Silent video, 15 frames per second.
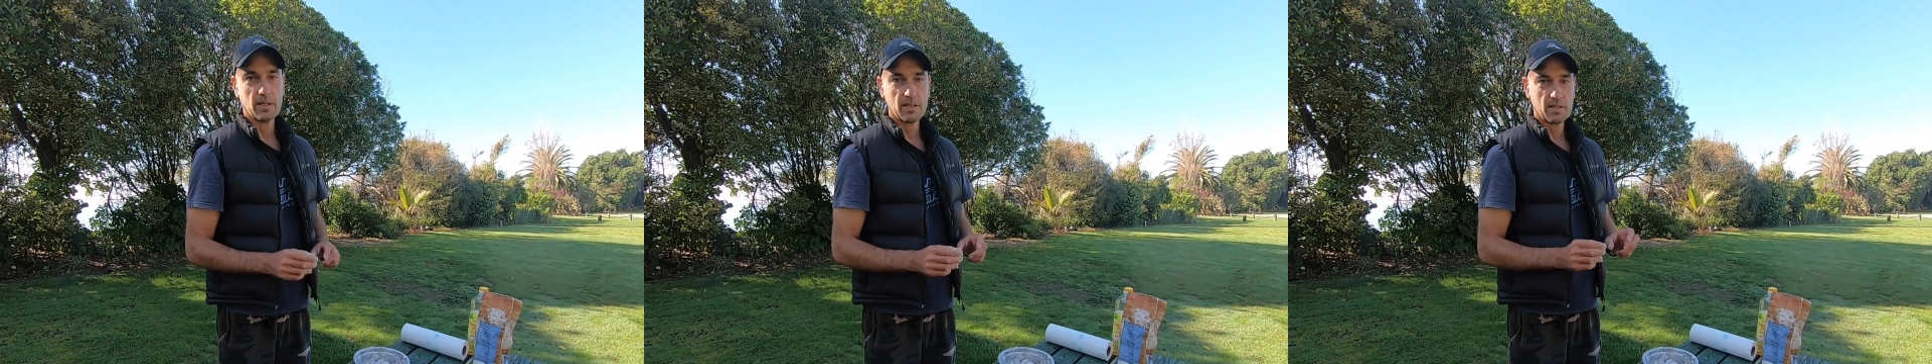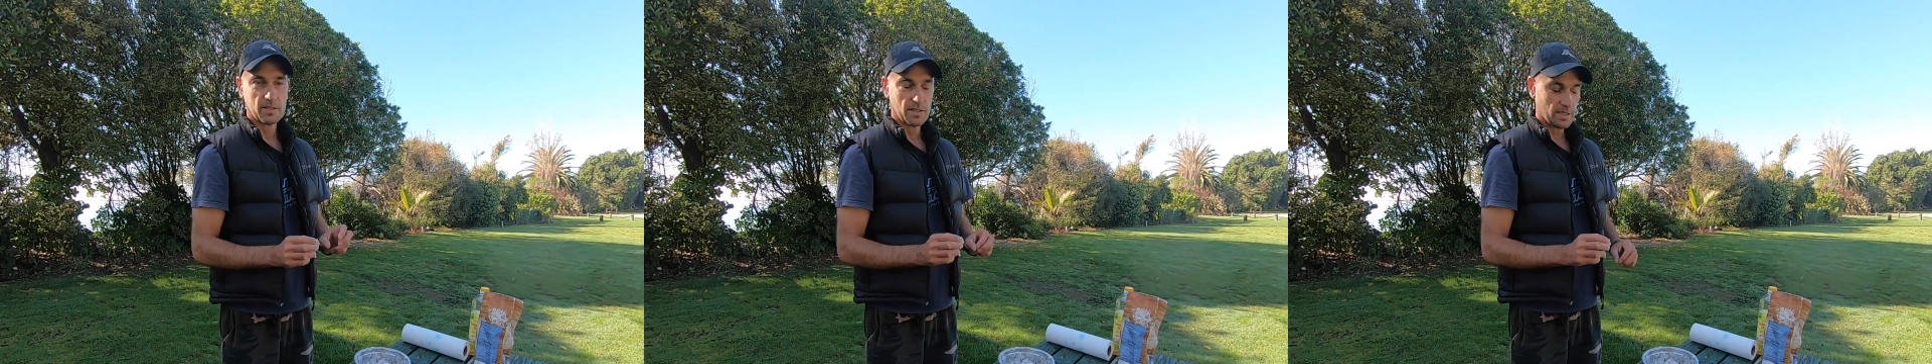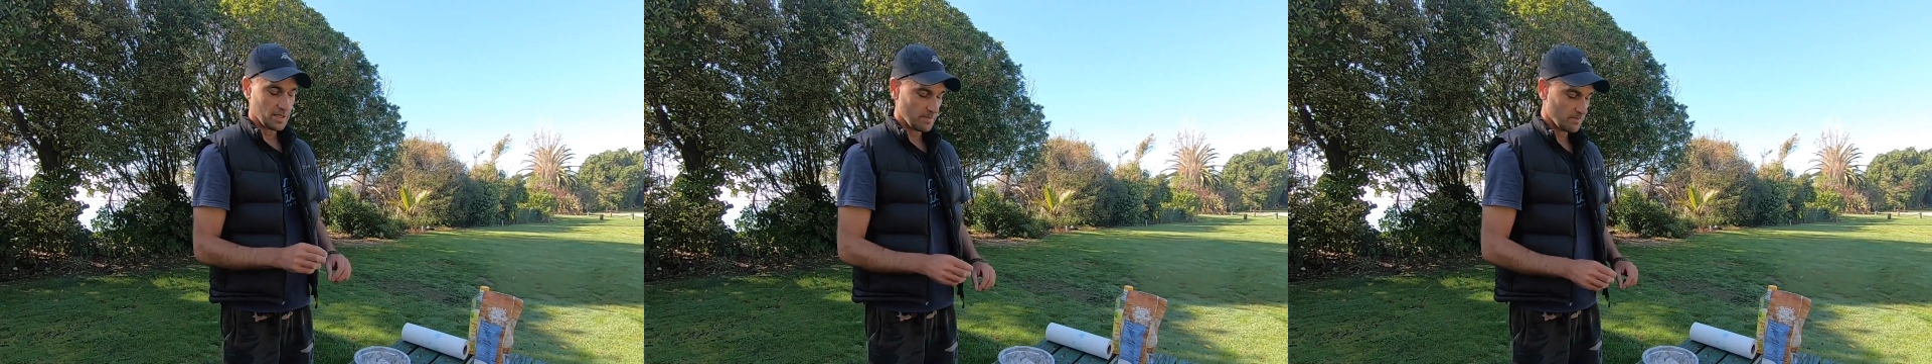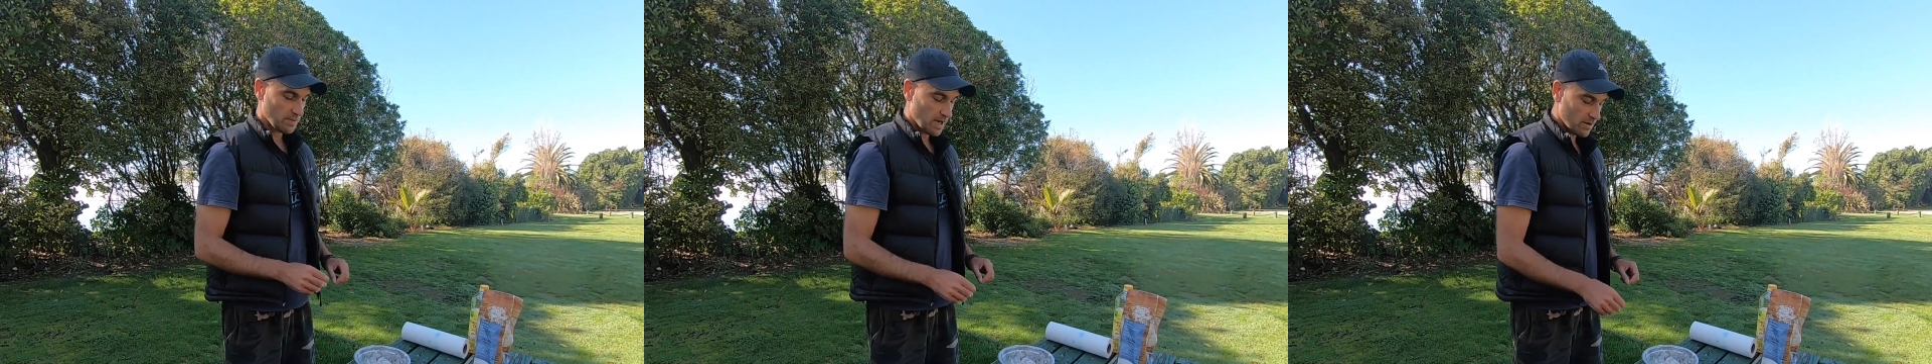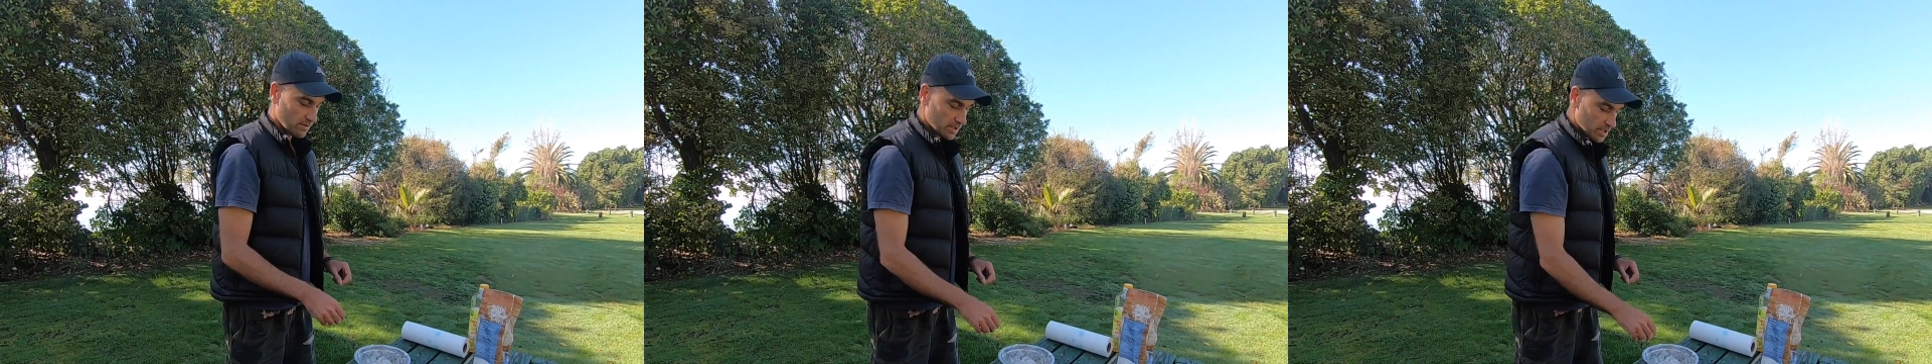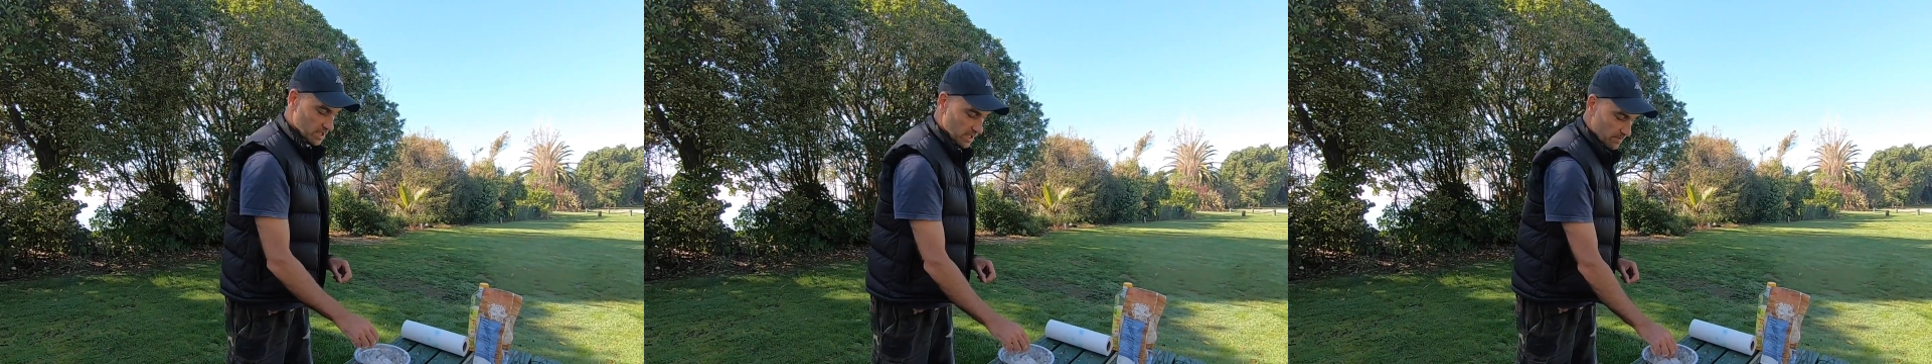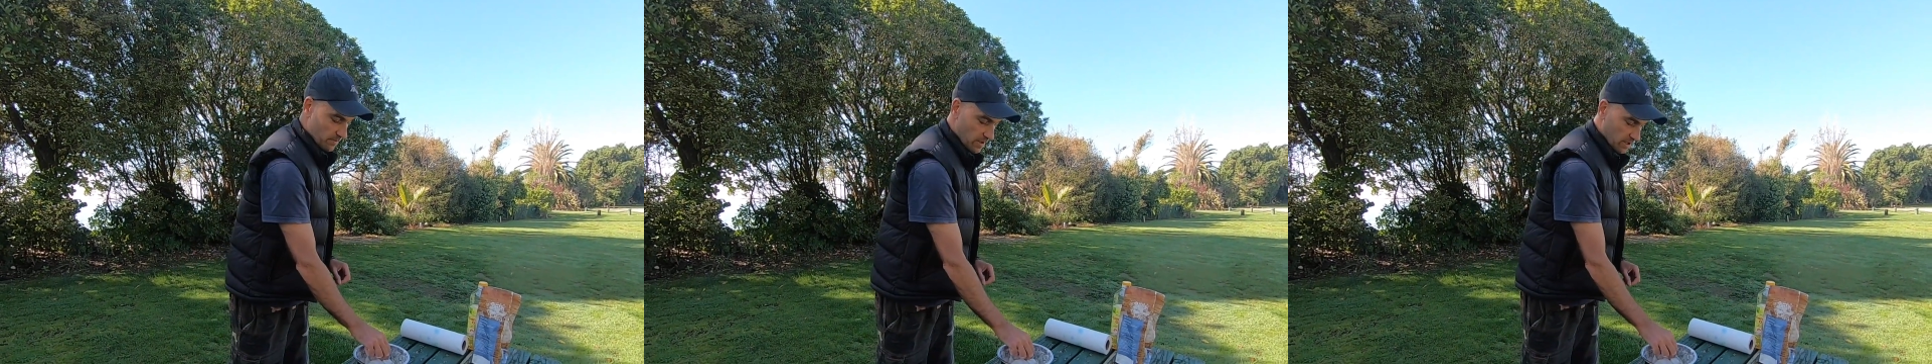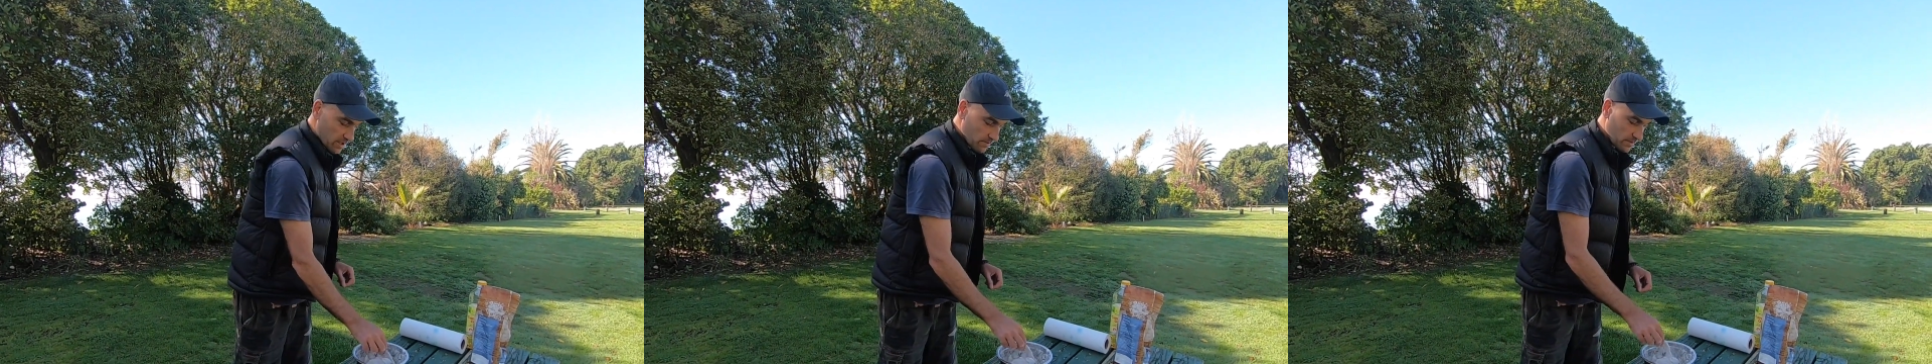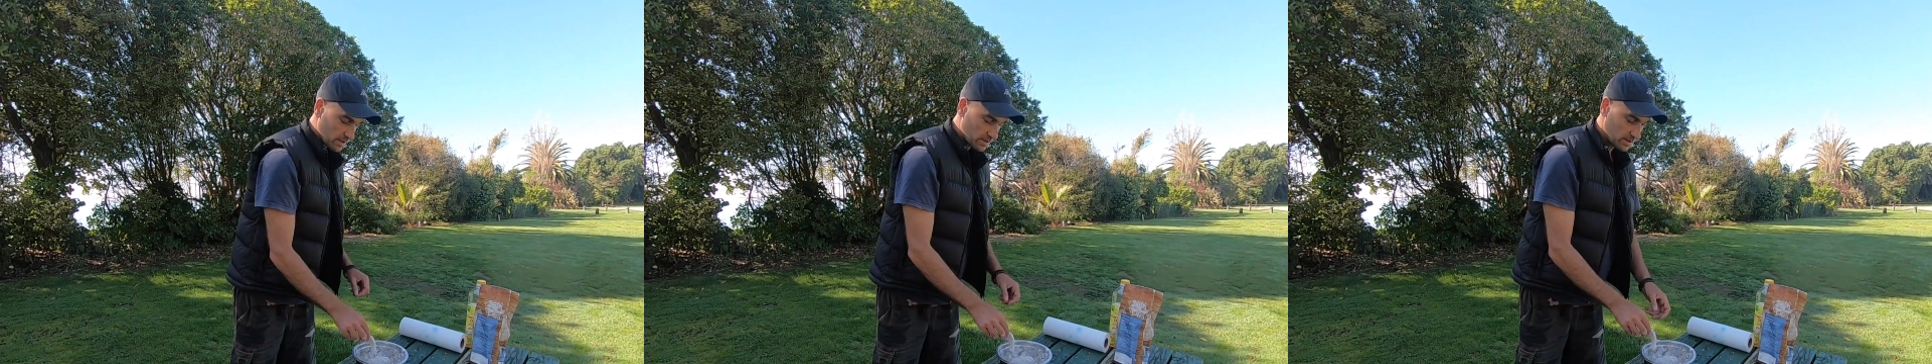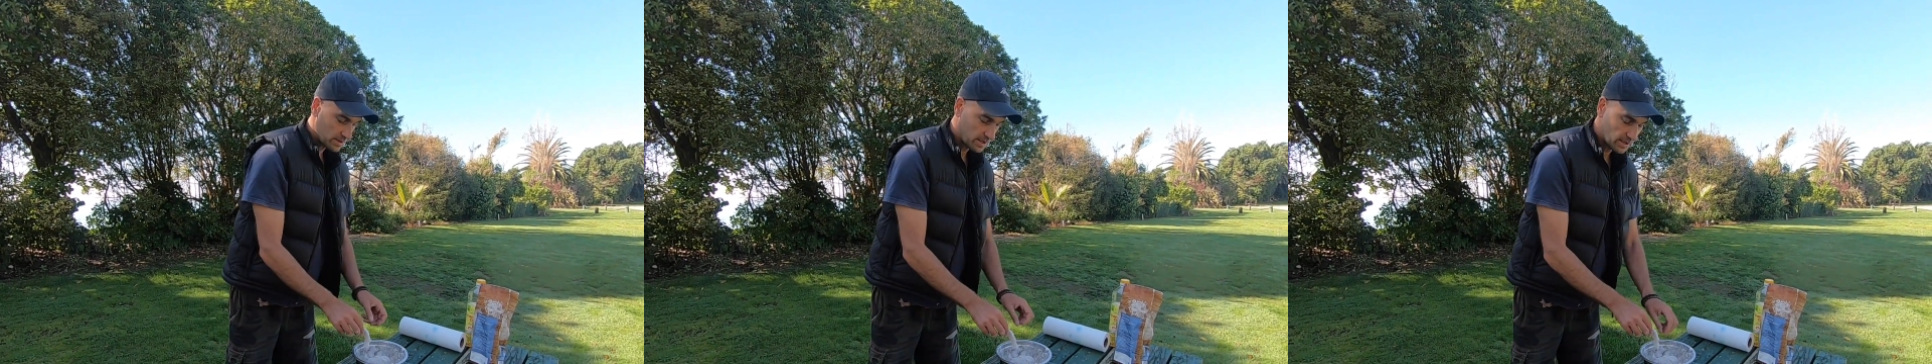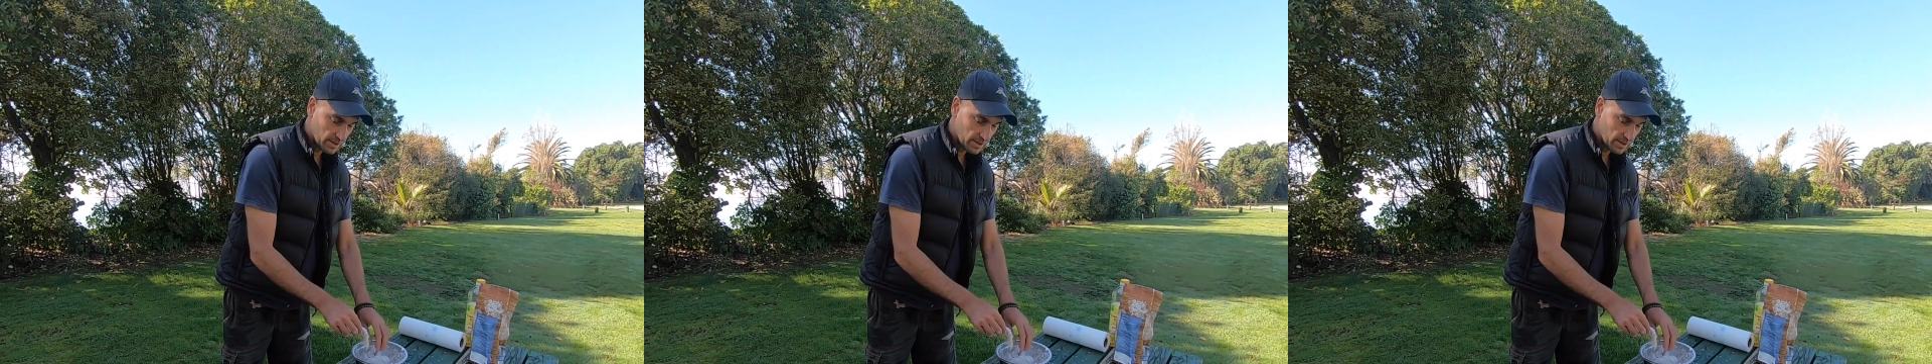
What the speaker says: as brownish as possible. So